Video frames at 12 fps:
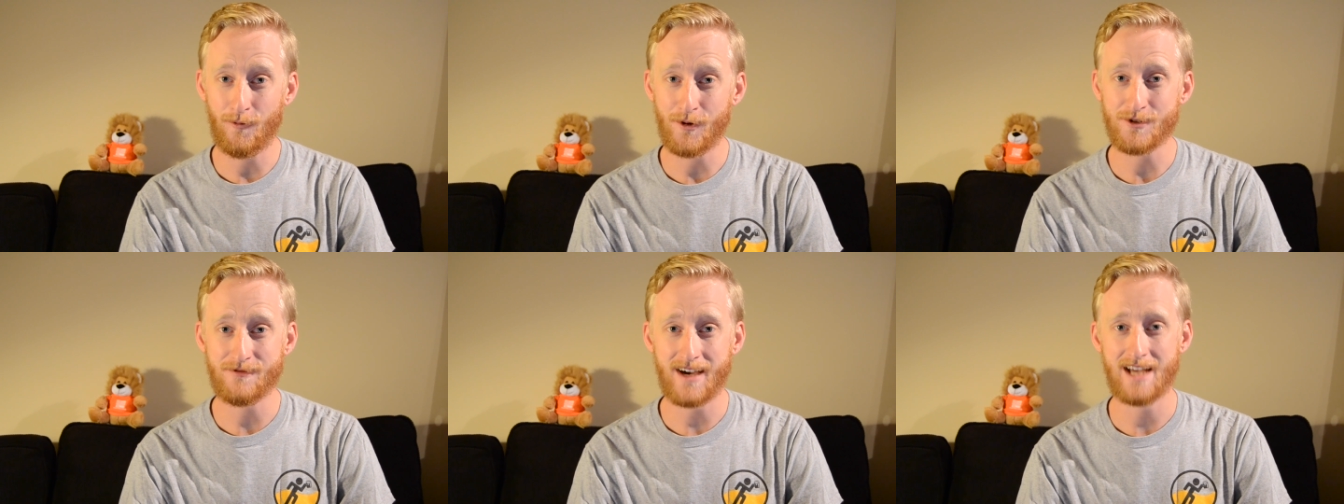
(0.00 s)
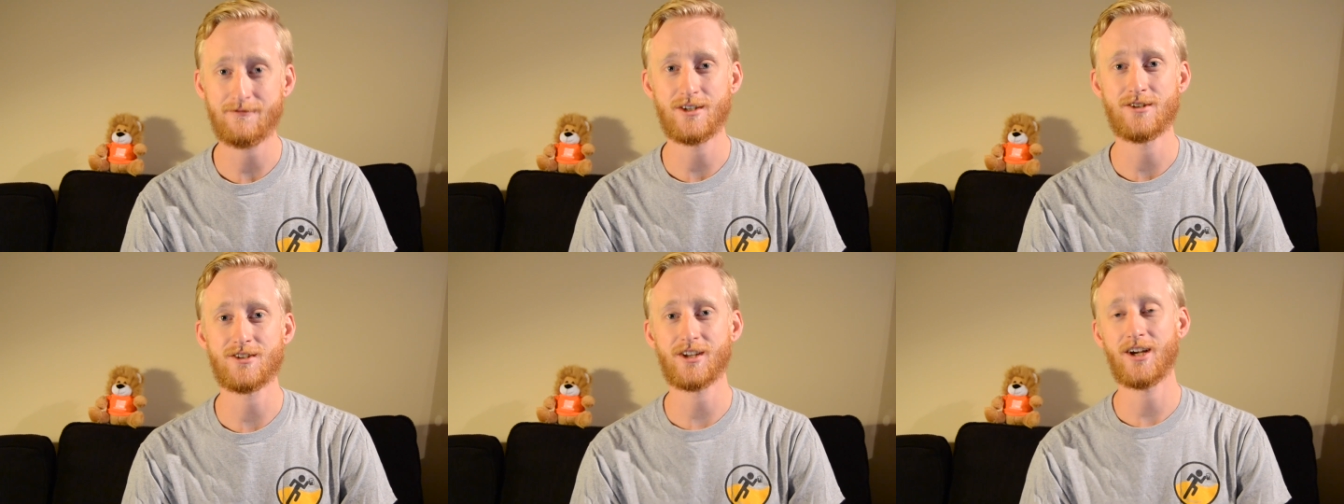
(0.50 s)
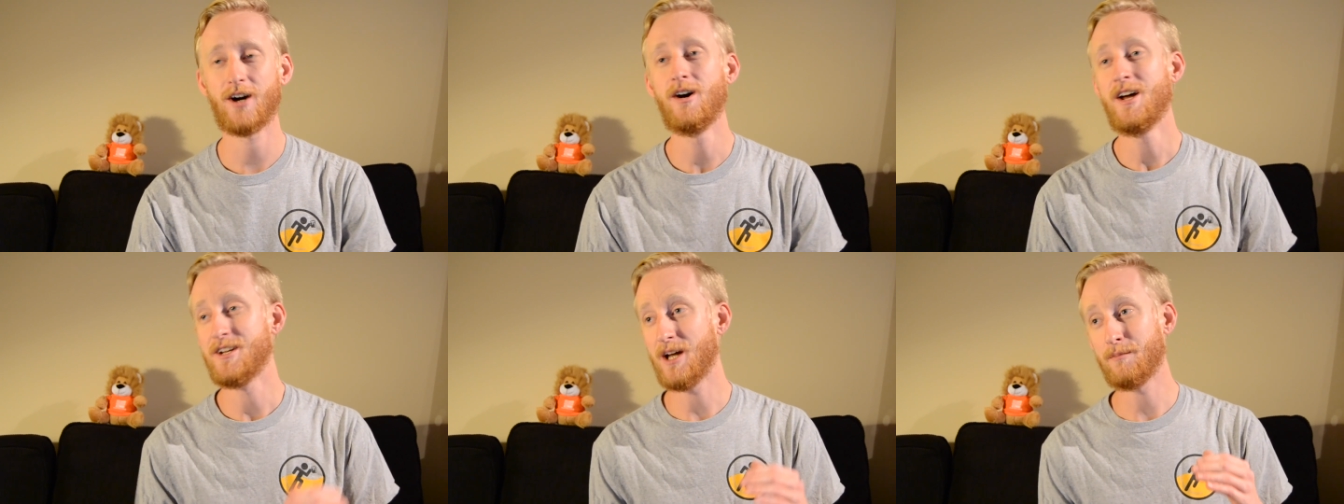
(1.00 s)
almost five years ago,
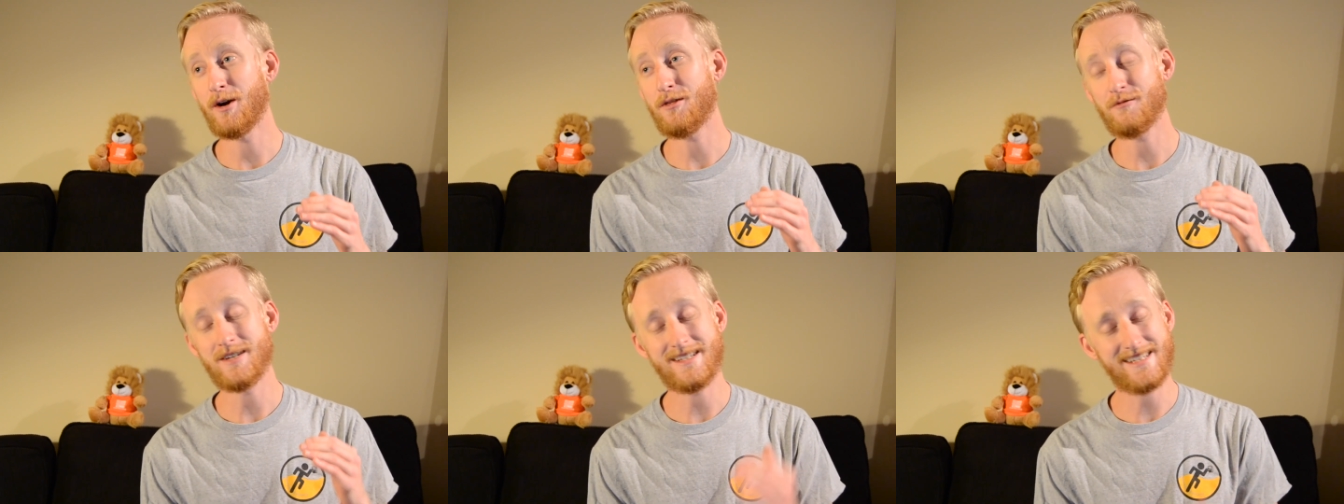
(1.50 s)
number three